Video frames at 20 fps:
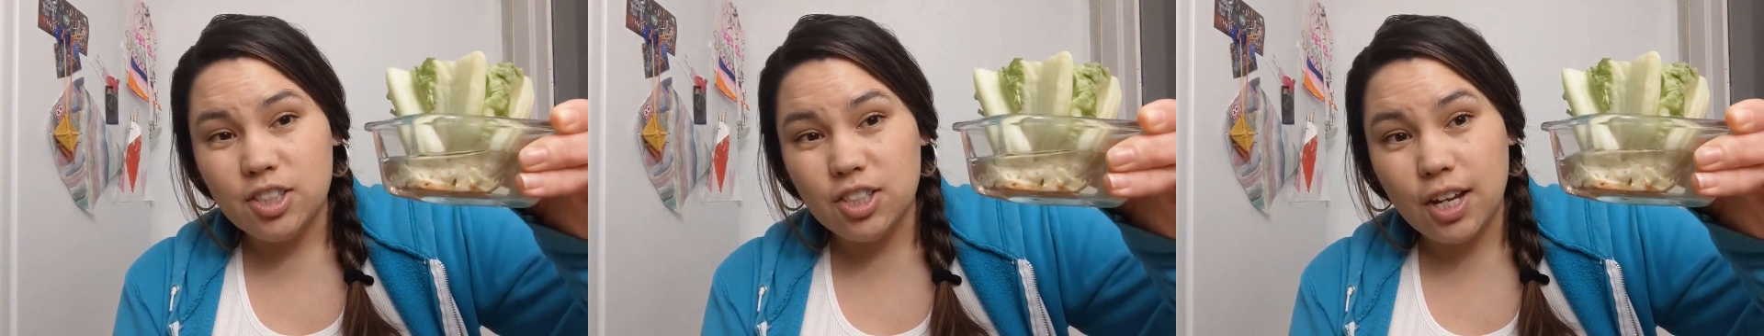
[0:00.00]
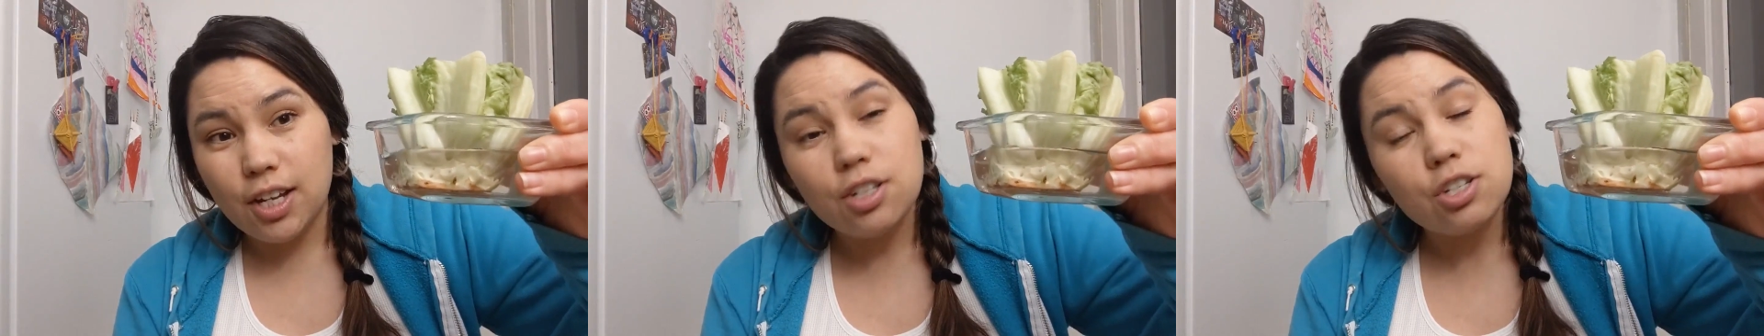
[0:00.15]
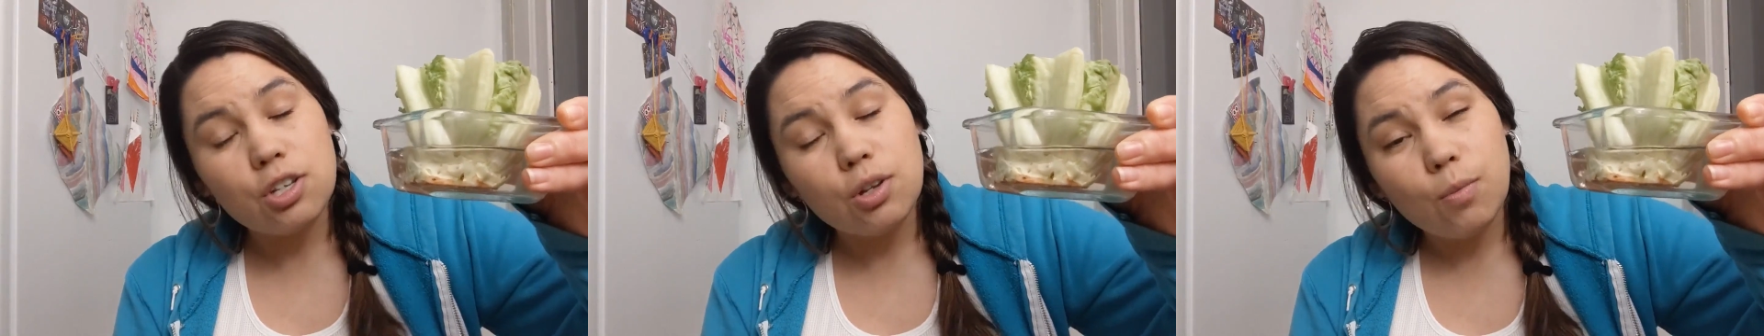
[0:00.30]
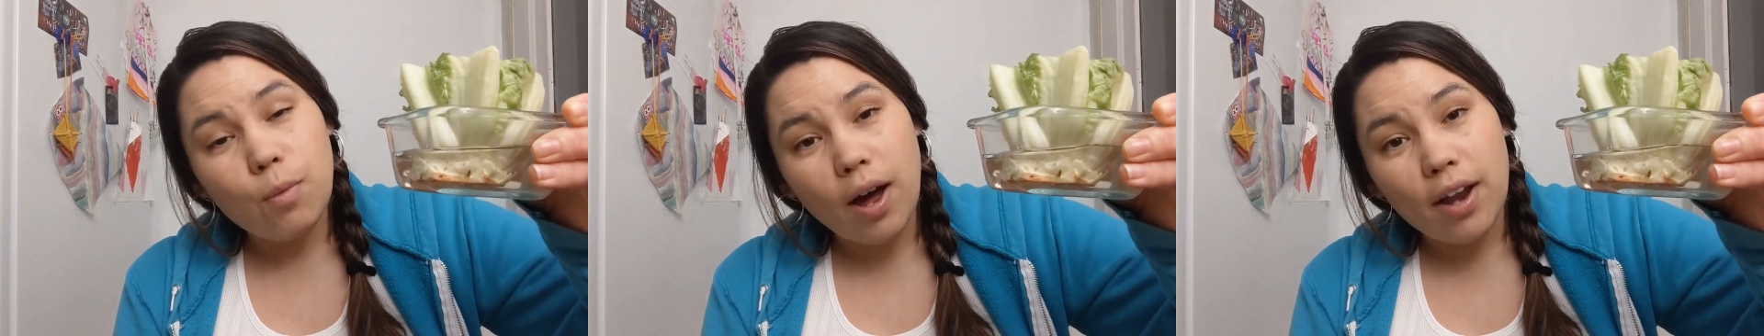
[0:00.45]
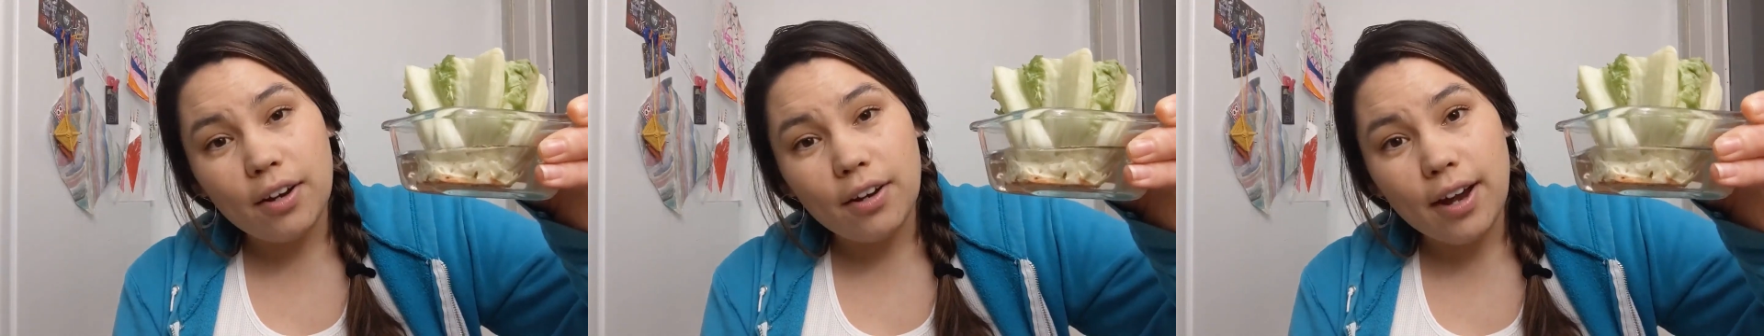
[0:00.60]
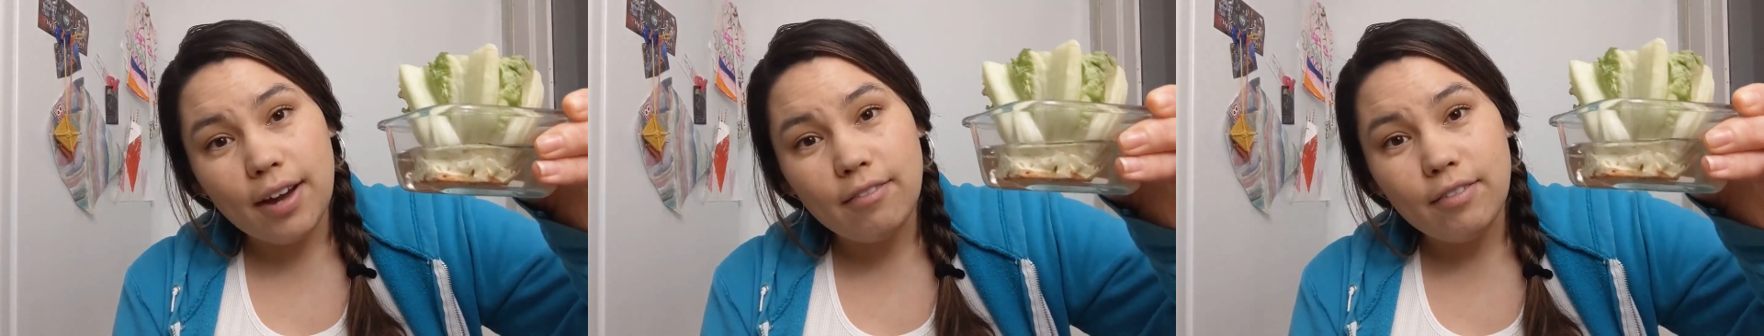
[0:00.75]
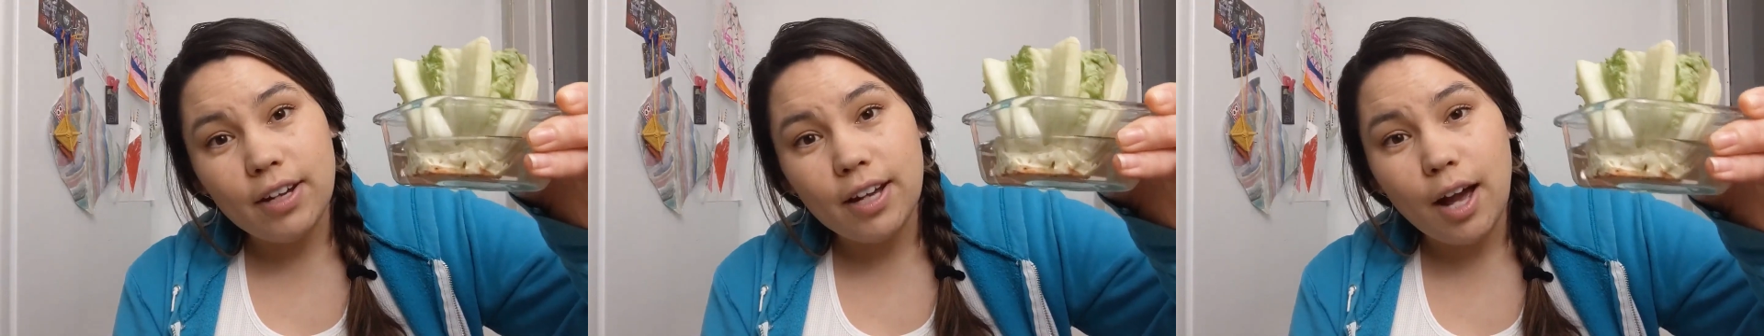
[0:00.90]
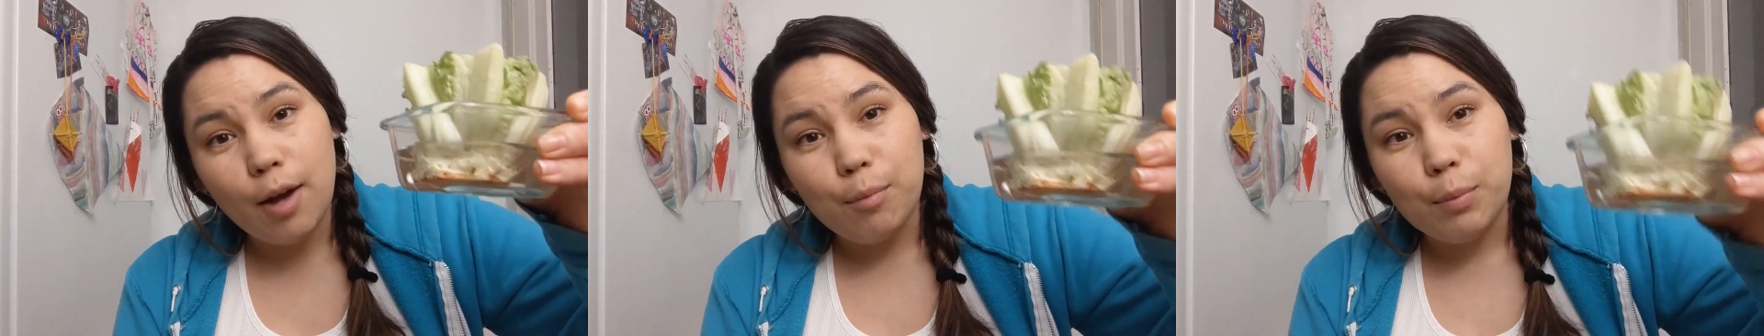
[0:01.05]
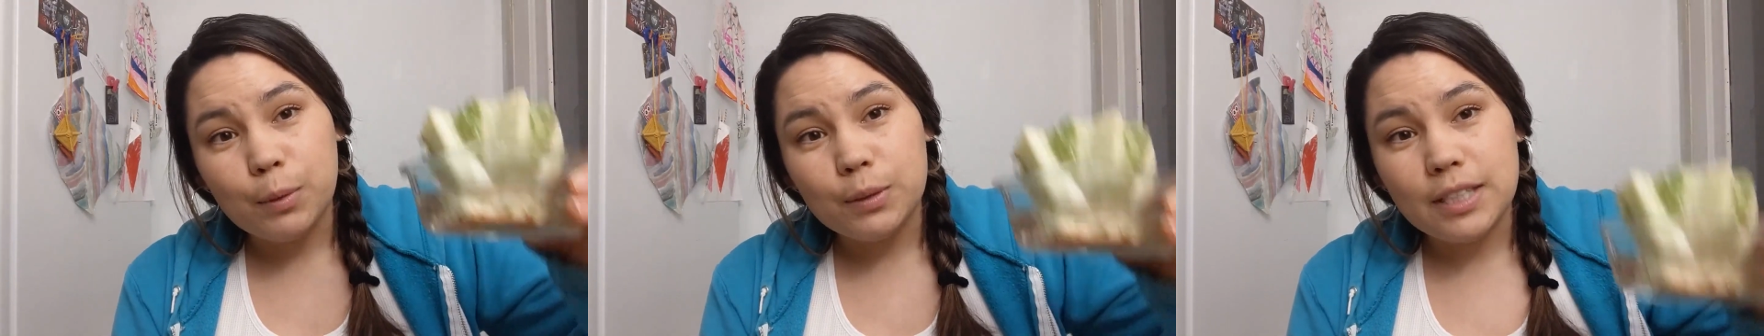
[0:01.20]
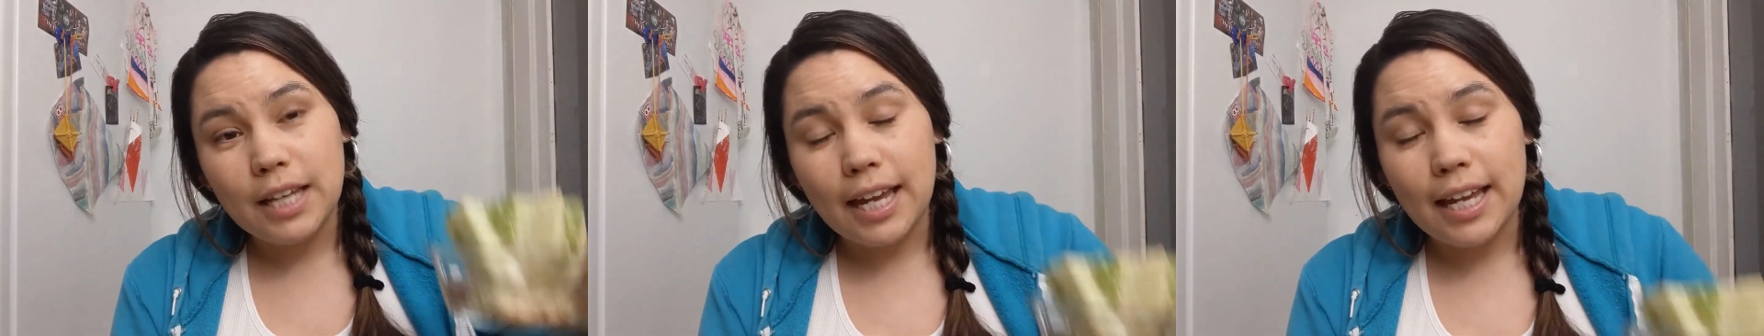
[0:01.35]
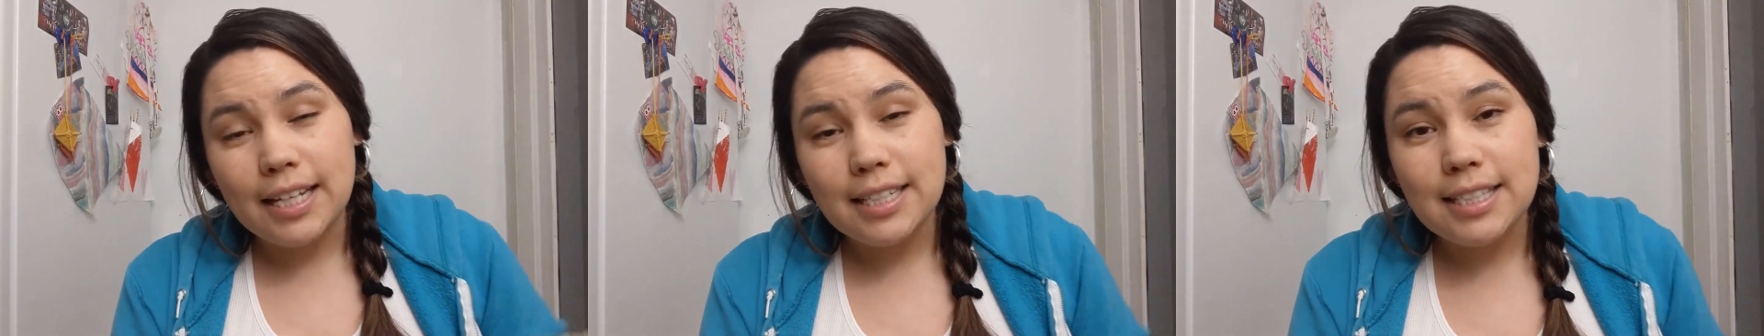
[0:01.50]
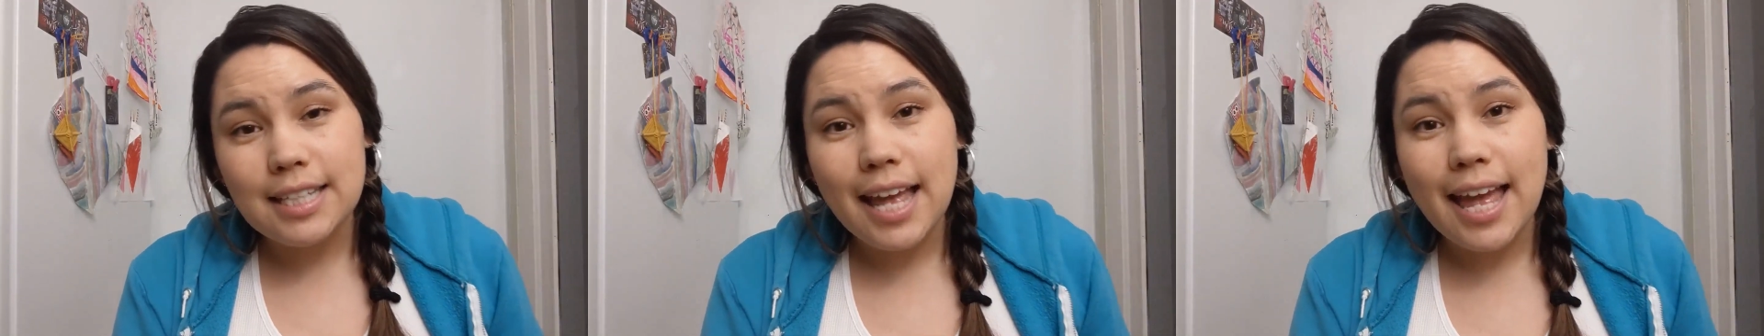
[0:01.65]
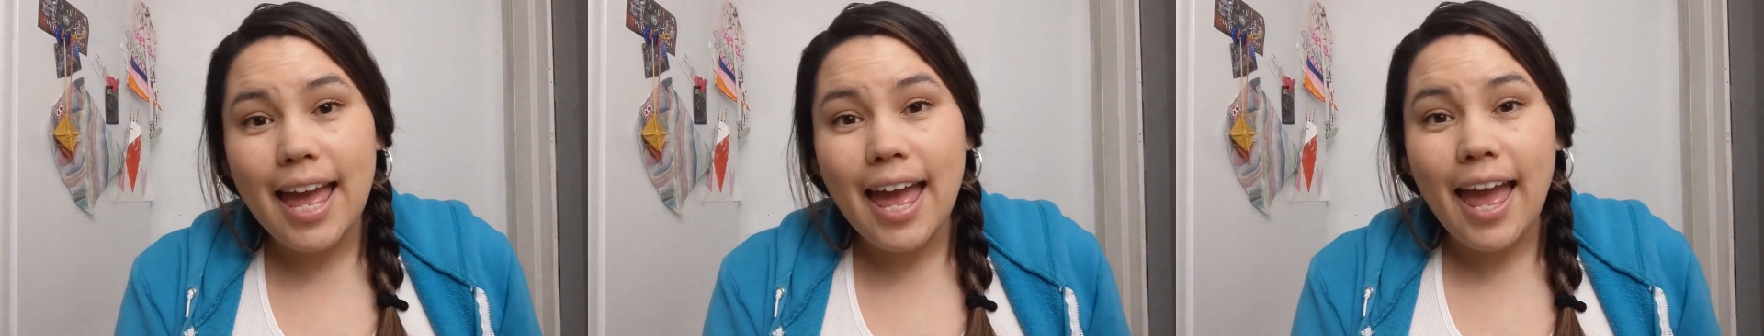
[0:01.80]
change the water every couple days.